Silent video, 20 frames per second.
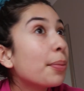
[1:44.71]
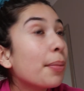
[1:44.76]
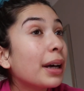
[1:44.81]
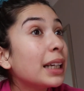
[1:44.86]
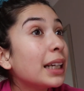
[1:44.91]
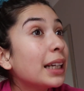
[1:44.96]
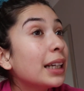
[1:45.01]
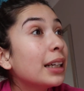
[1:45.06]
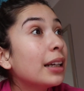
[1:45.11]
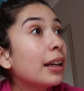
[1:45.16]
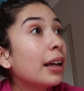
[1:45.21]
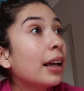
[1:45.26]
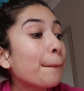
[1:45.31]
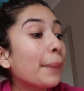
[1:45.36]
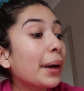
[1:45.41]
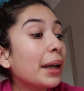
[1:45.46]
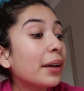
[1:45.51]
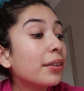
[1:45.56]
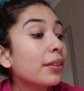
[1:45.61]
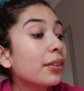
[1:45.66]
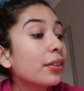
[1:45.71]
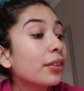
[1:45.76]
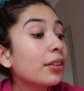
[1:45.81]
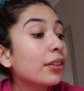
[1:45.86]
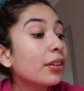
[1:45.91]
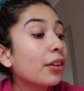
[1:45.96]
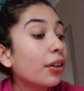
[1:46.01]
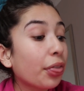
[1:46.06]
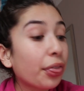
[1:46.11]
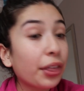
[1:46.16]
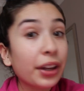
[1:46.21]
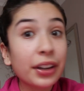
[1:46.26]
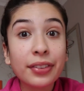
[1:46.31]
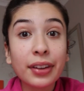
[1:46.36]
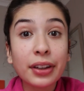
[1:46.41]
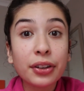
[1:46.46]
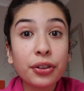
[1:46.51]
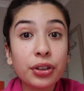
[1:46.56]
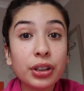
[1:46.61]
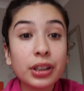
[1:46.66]
money, but on things
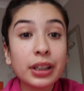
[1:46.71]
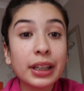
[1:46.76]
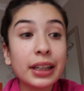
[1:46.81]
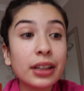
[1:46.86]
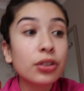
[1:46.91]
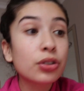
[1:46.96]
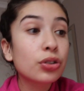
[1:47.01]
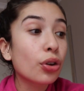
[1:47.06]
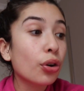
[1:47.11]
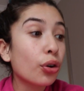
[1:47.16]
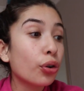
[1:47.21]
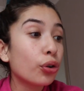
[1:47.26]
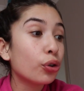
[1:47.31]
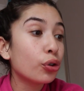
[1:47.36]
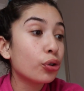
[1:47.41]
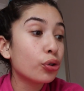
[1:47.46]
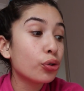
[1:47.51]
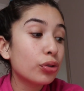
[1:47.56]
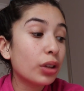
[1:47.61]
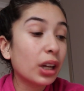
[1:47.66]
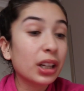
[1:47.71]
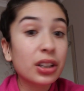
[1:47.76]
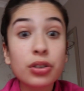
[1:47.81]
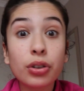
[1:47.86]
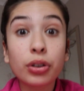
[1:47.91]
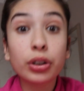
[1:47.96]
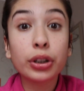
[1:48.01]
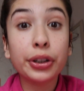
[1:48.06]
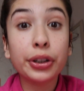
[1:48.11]
I don't need, so that's not